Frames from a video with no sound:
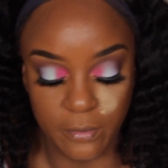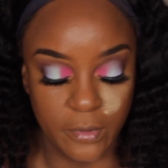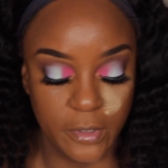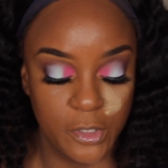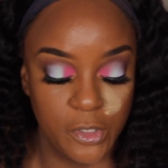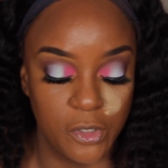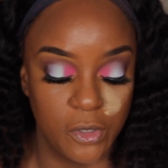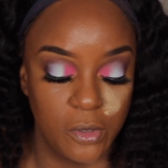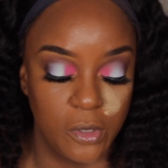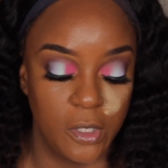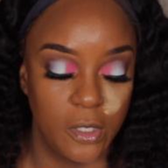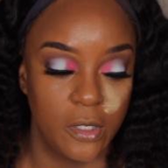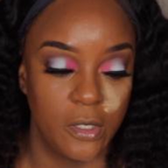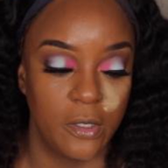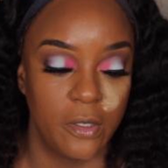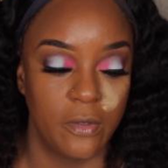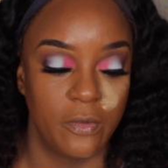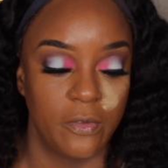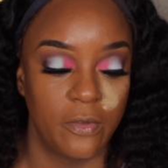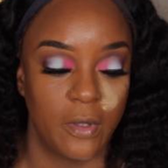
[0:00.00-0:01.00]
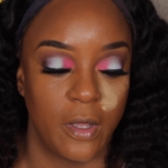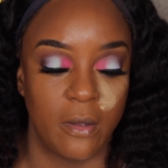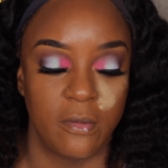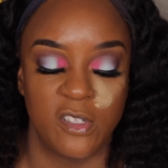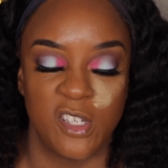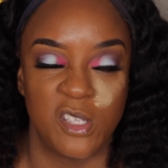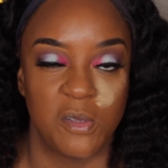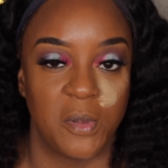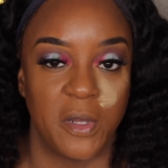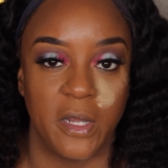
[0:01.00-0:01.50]
Retro Love. I was
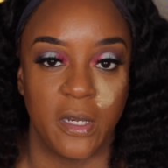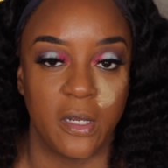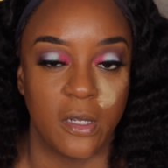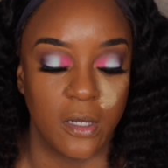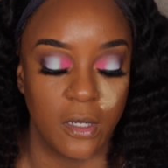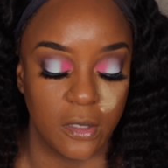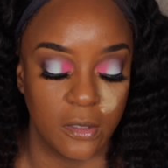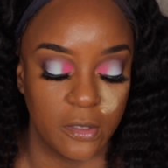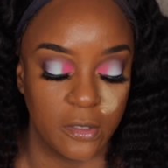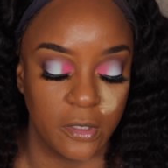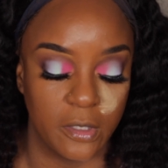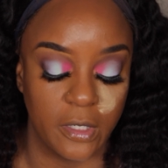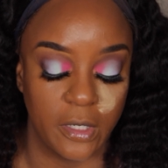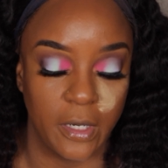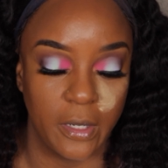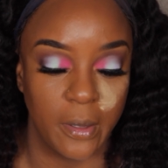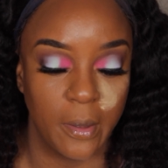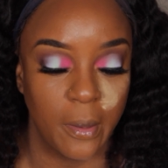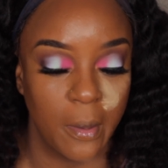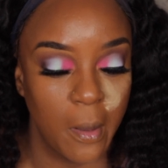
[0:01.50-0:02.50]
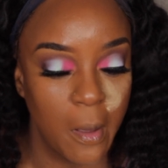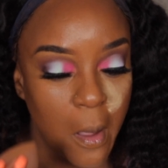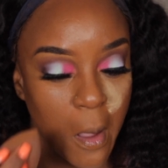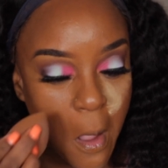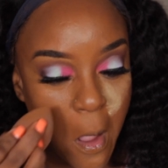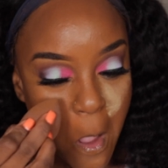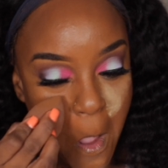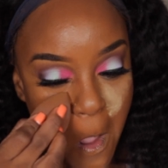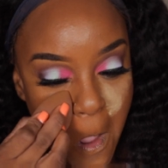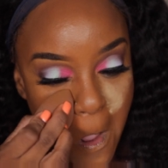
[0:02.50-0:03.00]
just playing in color today.
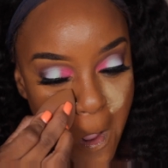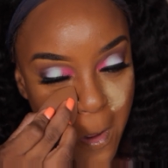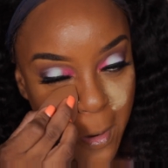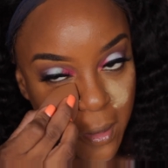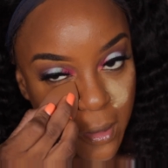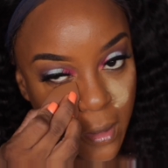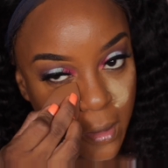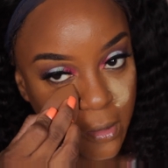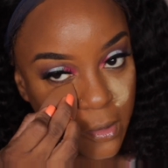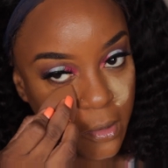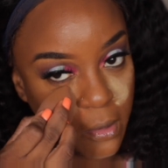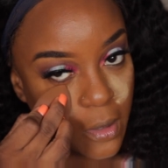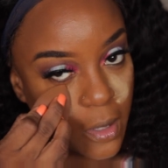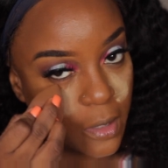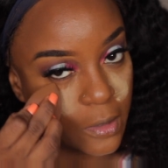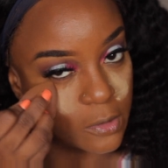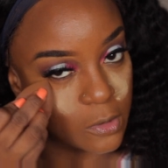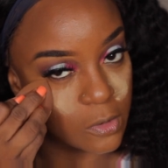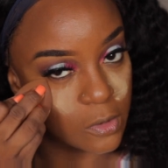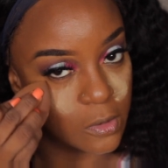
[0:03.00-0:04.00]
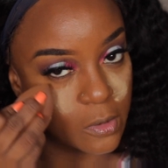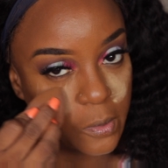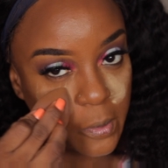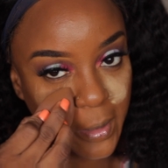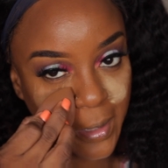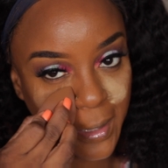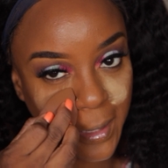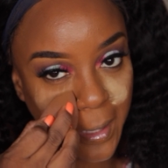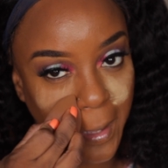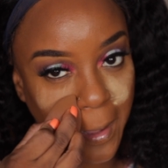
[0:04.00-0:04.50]
Y'all know how I do on the
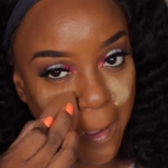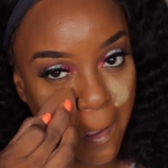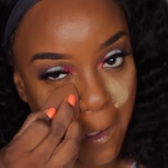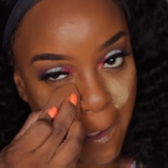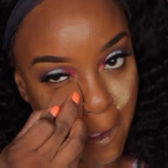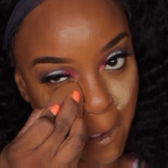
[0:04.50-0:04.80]
weekend.